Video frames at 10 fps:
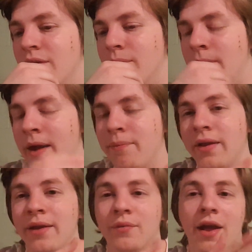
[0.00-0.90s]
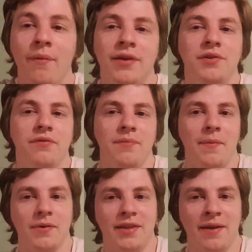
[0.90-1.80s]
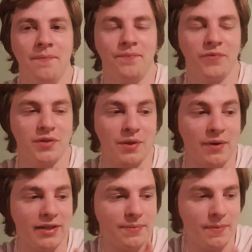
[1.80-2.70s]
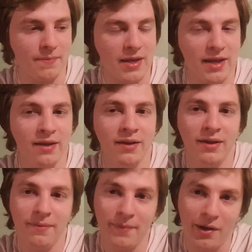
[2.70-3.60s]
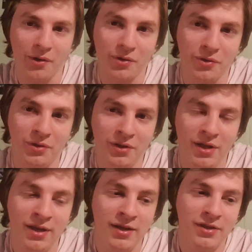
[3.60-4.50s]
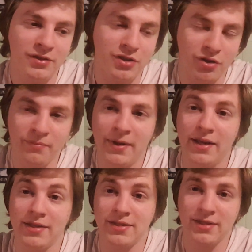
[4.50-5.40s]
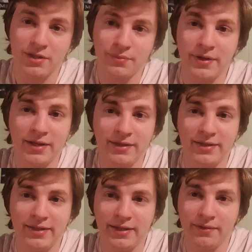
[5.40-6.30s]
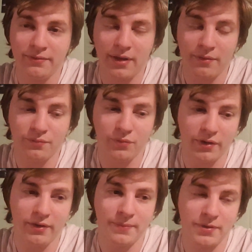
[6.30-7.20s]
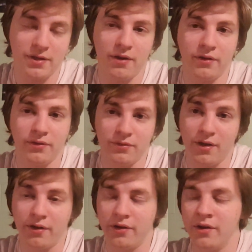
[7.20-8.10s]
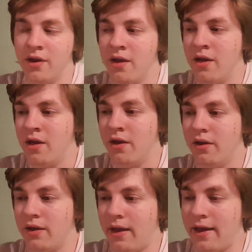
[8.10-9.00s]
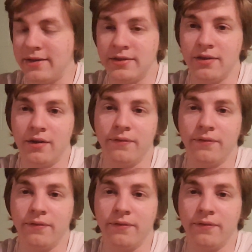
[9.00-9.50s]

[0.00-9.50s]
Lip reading: my plan, what I want to do for my birthday, is I want it to be me, my uncle, 2 of my cousins, because we need a DD, and one of them's a younger, and